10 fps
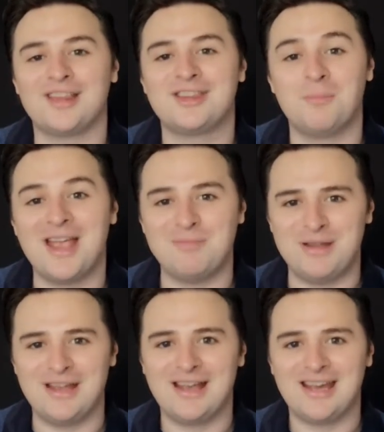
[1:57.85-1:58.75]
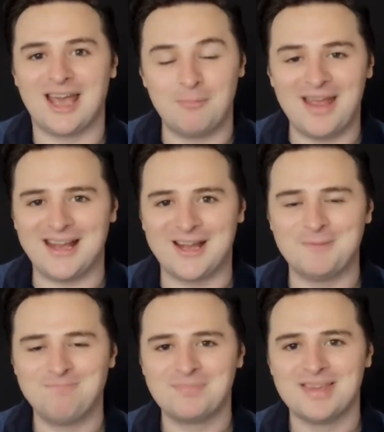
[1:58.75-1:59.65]
that the baby can
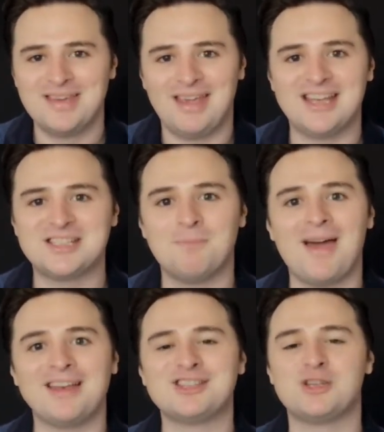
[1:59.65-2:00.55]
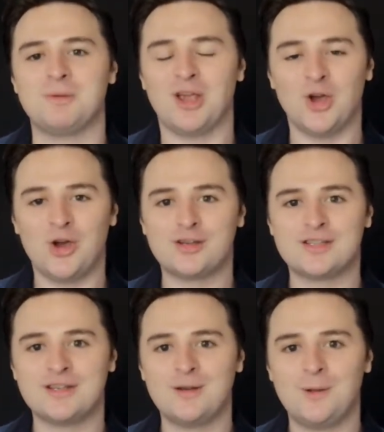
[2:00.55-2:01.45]
make. It demands to be
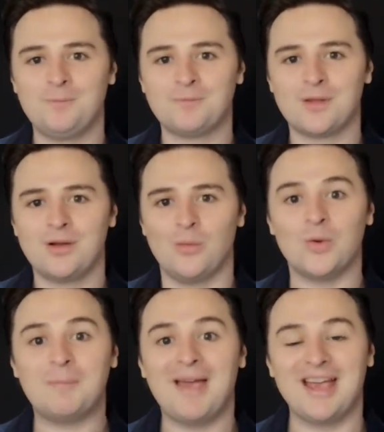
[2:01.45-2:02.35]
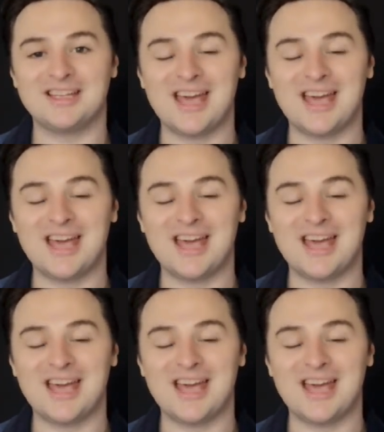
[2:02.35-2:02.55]
heard, we pay